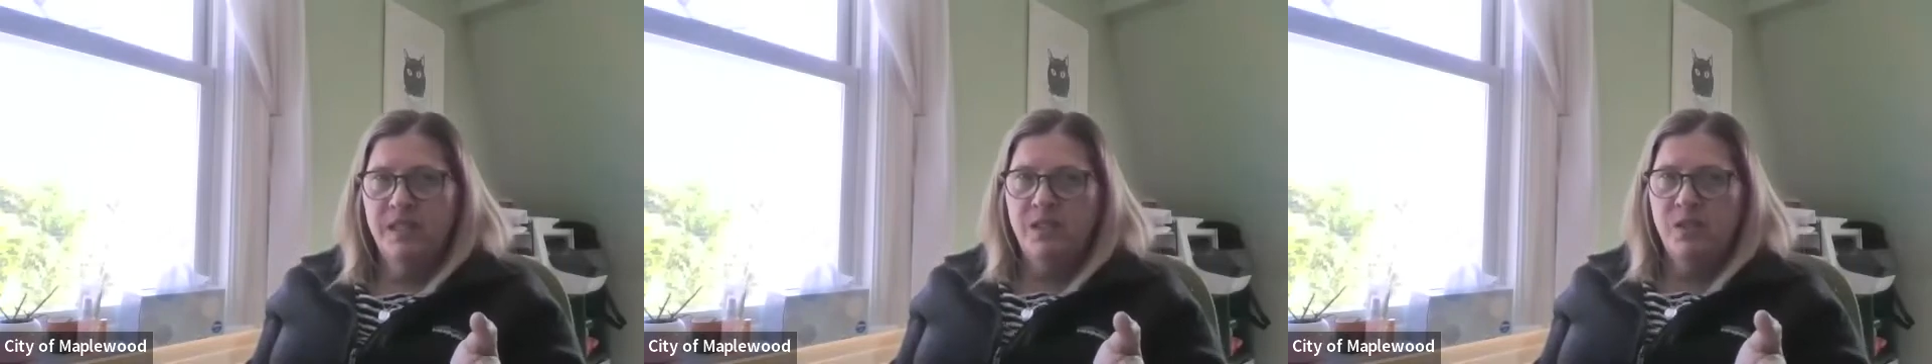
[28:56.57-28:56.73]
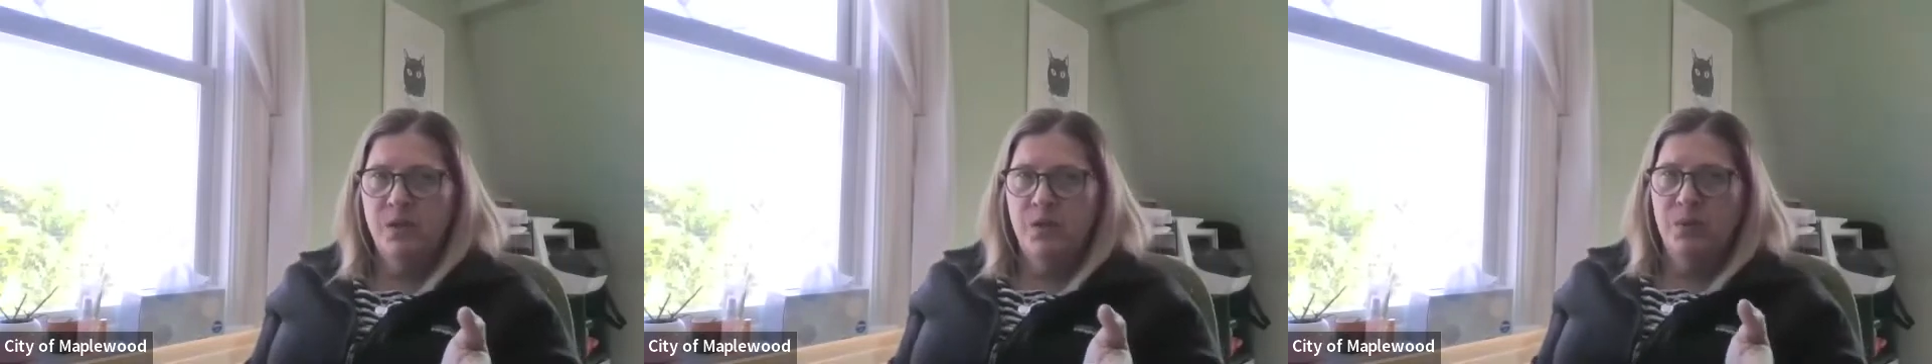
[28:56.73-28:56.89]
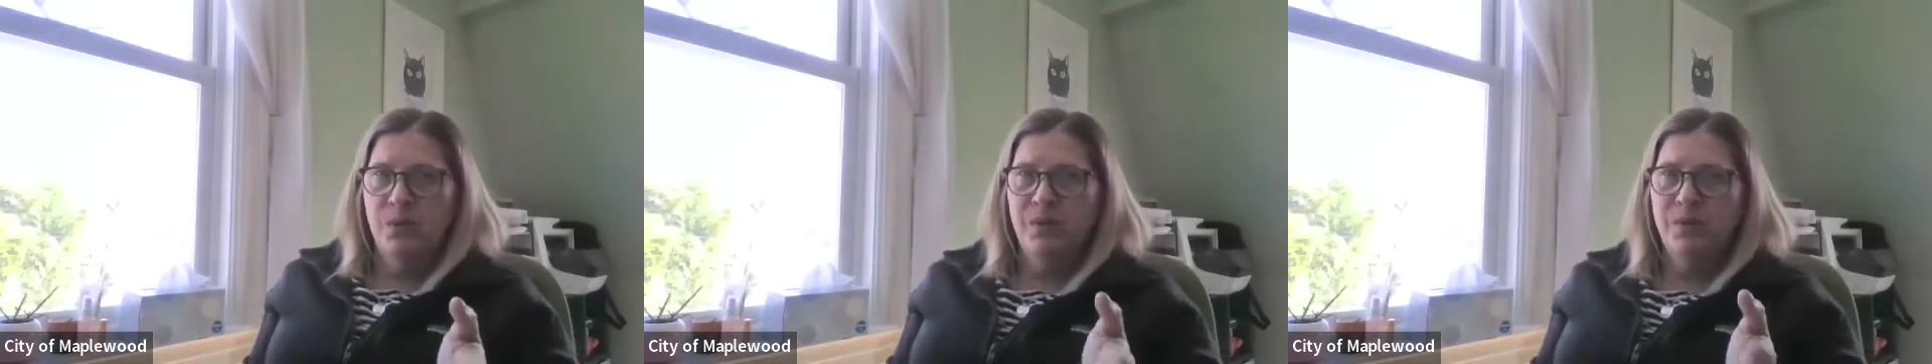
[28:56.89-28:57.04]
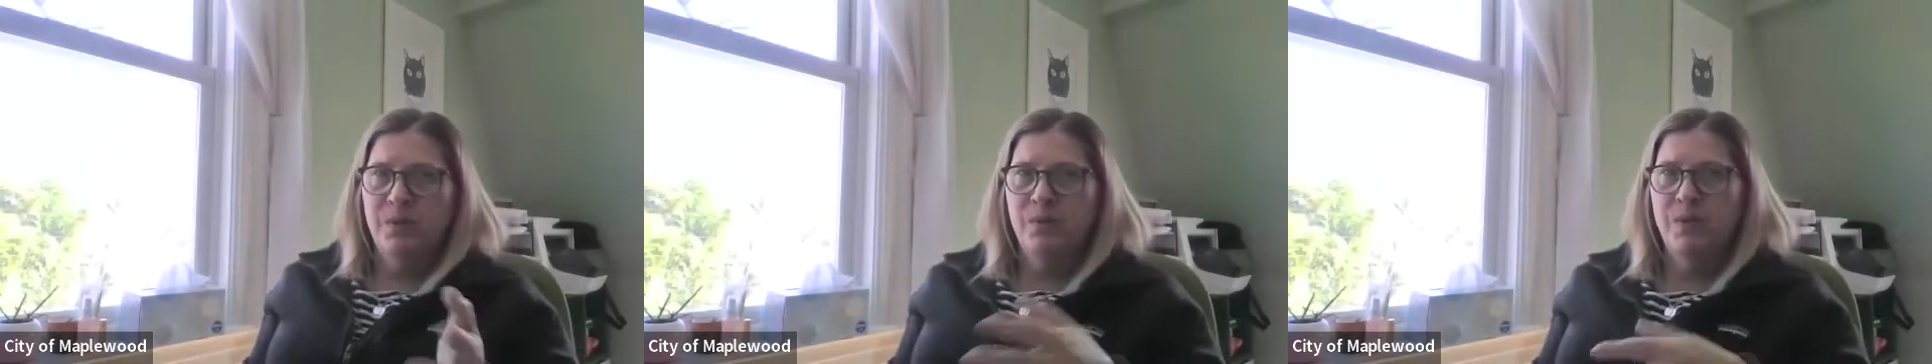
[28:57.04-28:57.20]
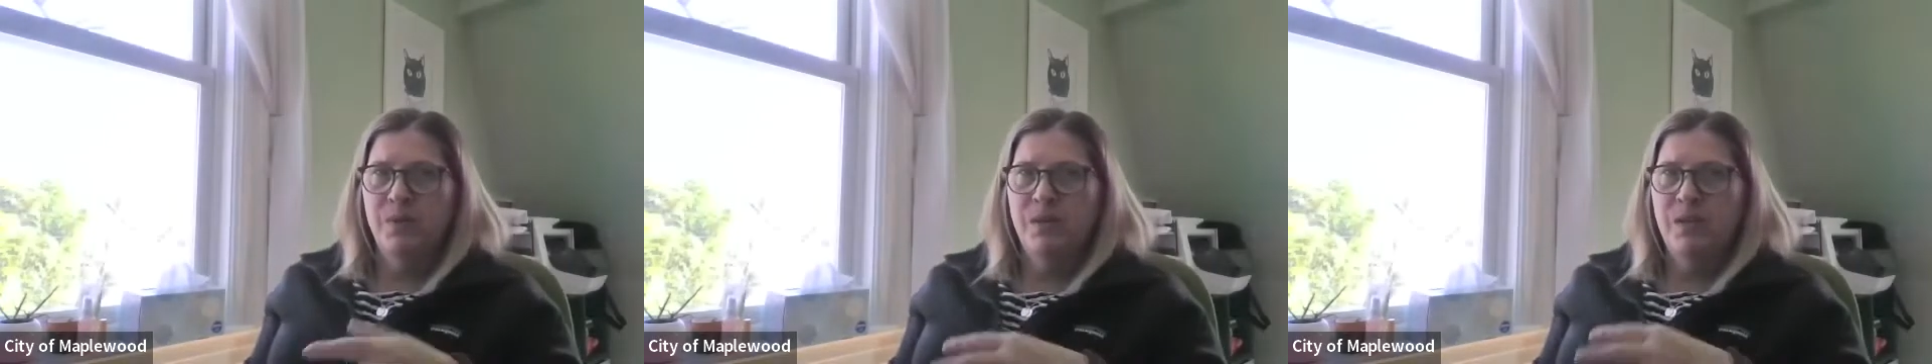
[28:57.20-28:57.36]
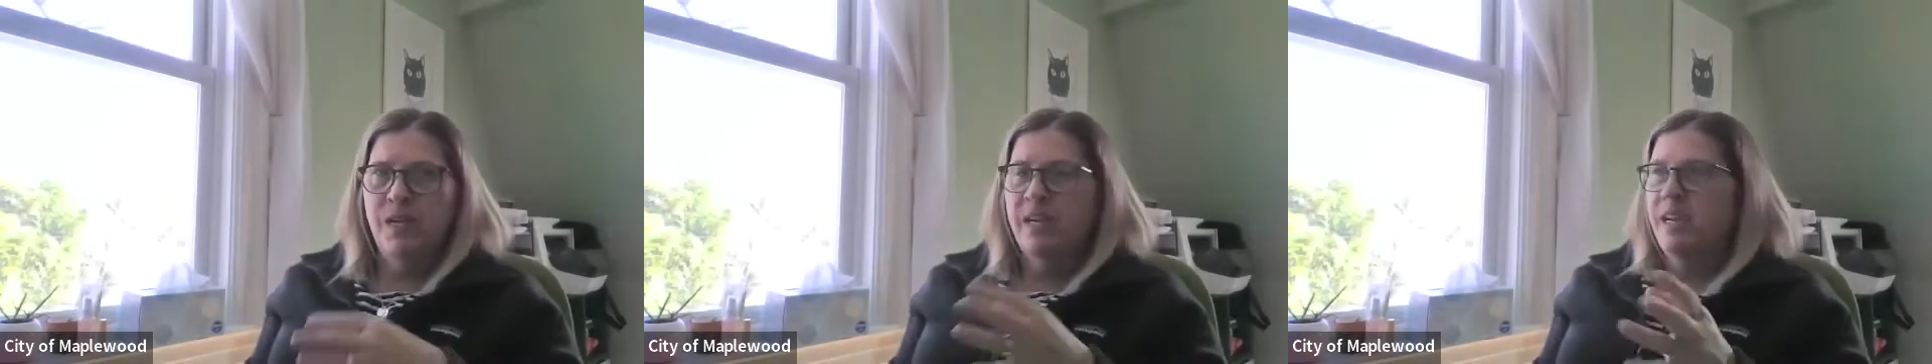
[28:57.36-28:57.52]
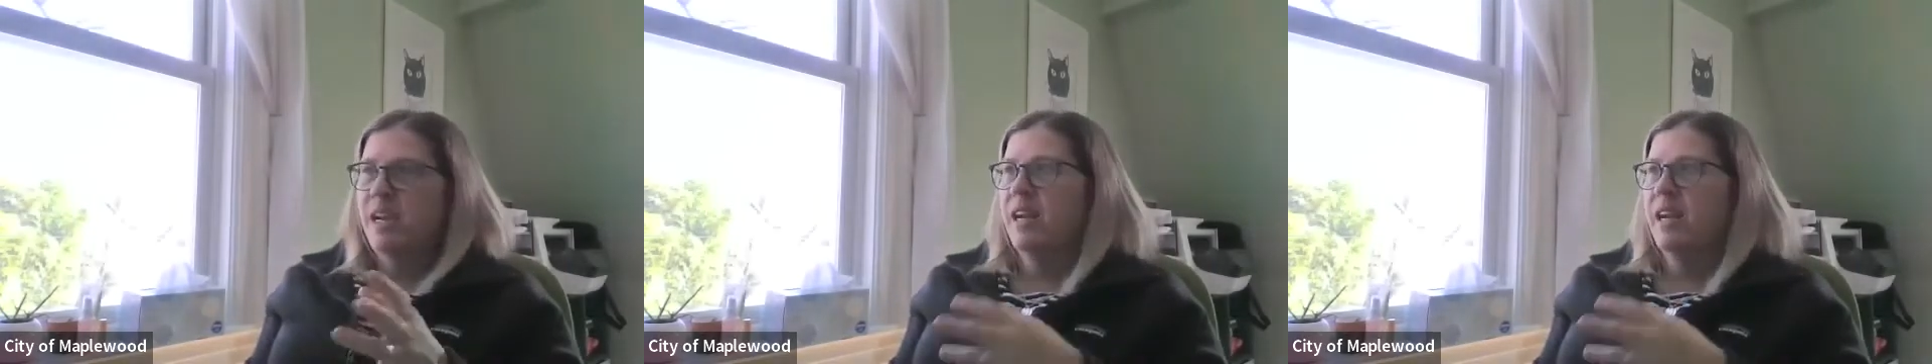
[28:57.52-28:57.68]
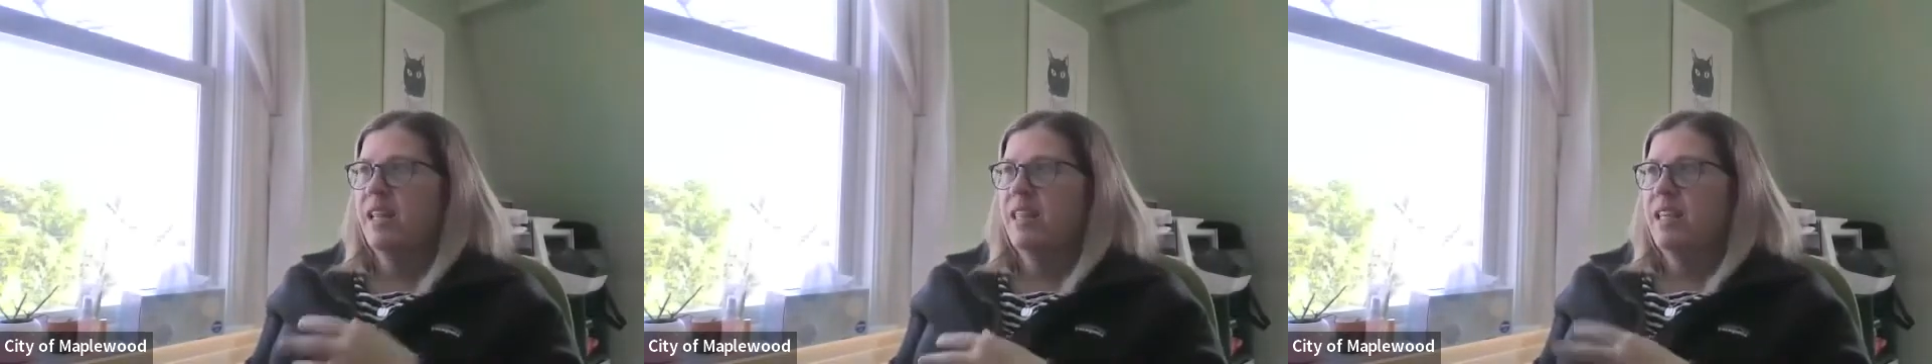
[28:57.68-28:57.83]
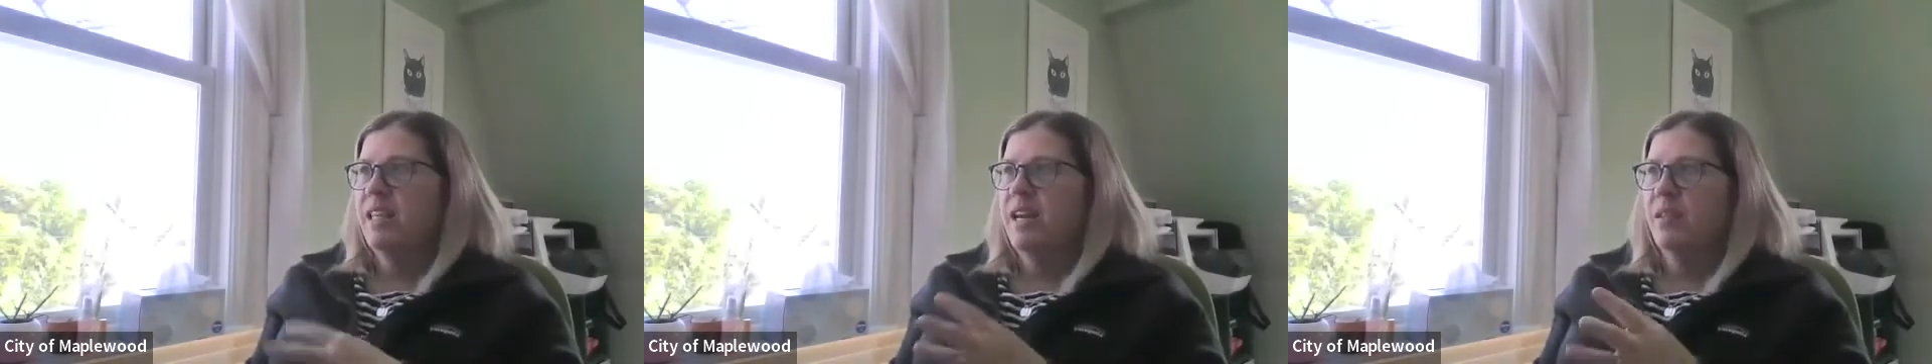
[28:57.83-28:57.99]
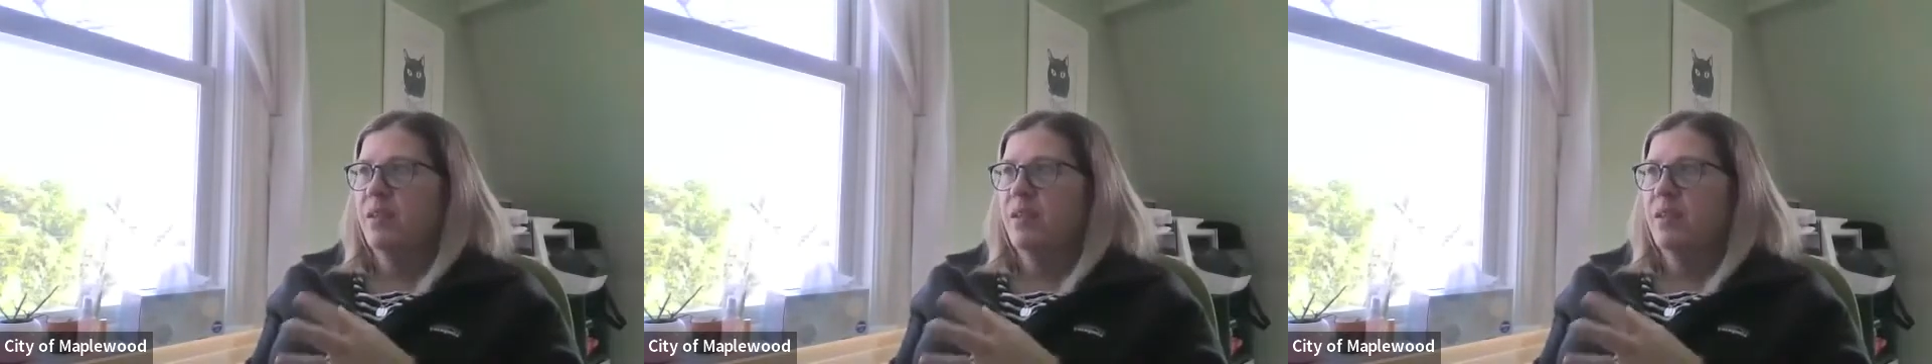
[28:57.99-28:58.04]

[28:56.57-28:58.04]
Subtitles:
So it would, and none of the